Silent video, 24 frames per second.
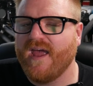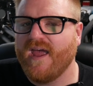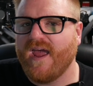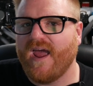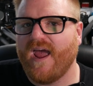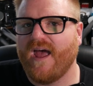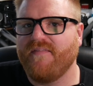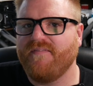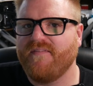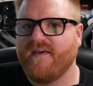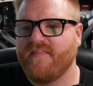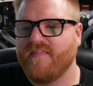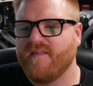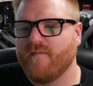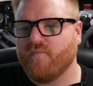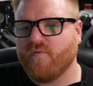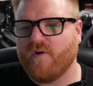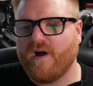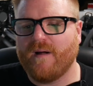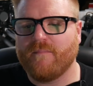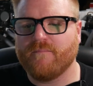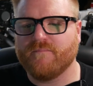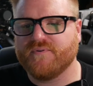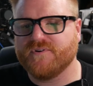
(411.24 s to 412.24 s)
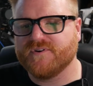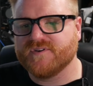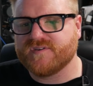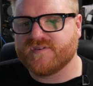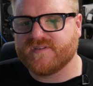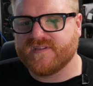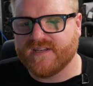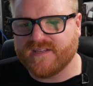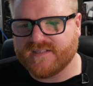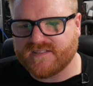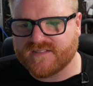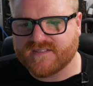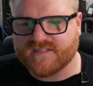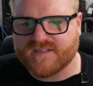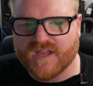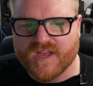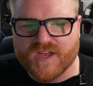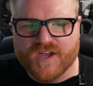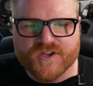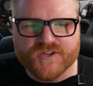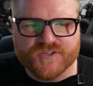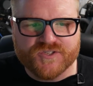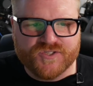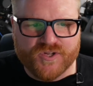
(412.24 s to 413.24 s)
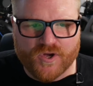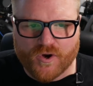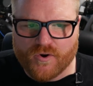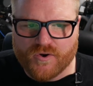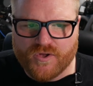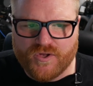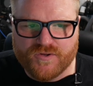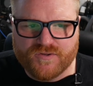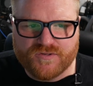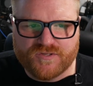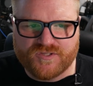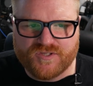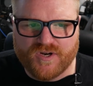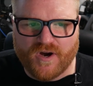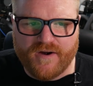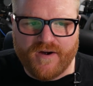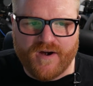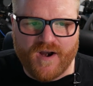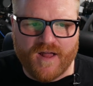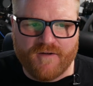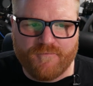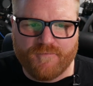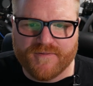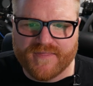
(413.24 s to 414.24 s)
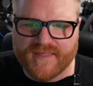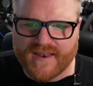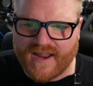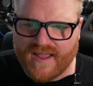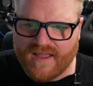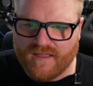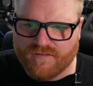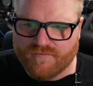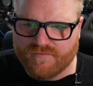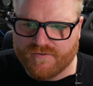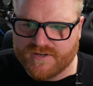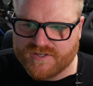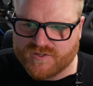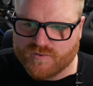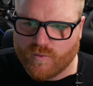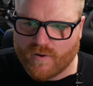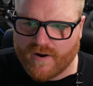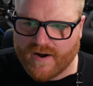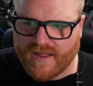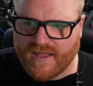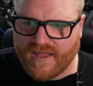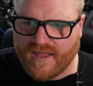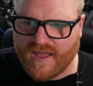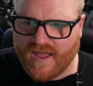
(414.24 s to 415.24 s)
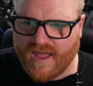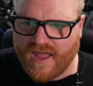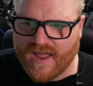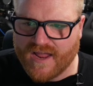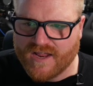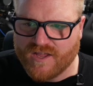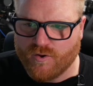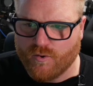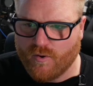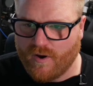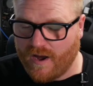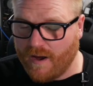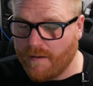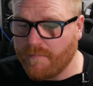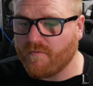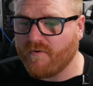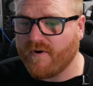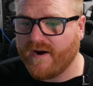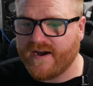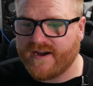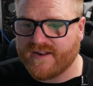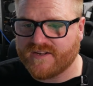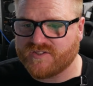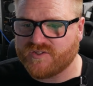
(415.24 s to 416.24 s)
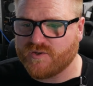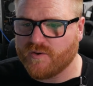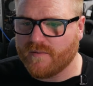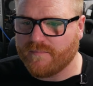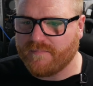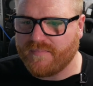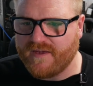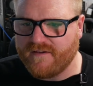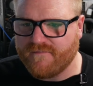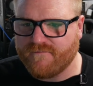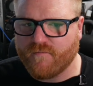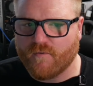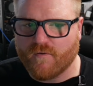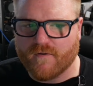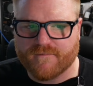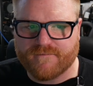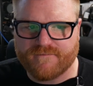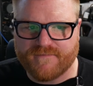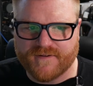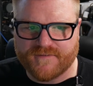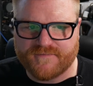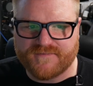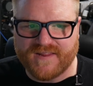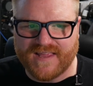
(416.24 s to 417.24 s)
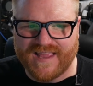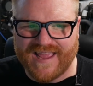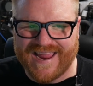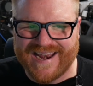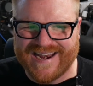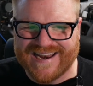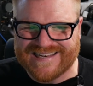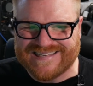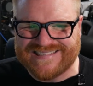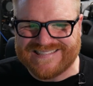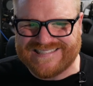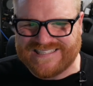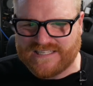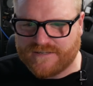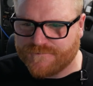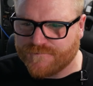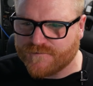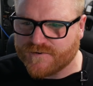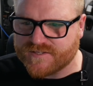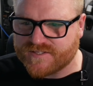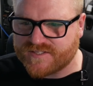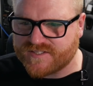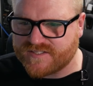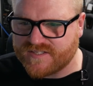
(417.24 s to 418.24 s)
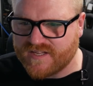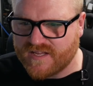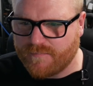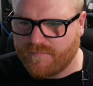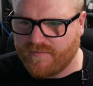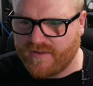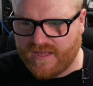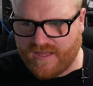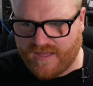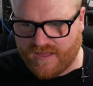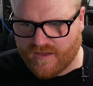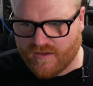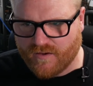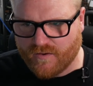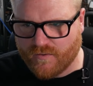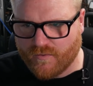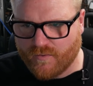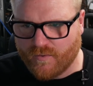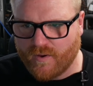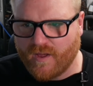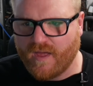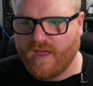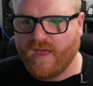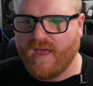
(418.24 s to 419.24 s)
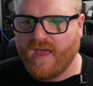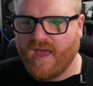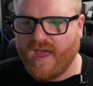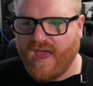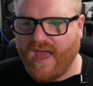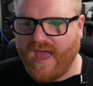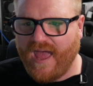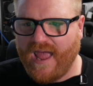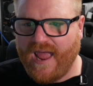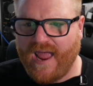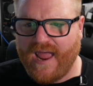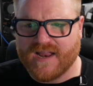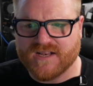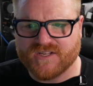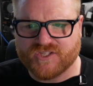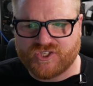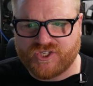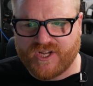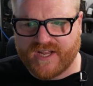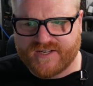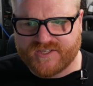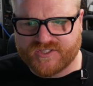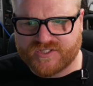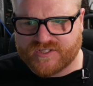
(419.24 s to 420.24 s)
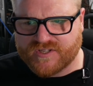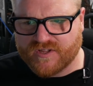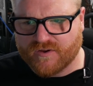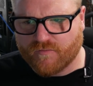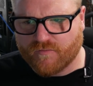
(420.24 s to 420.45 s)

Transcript: and then the problem persists. So you started off with an A320 and you upgraded to a B450 and a different CPU and changed the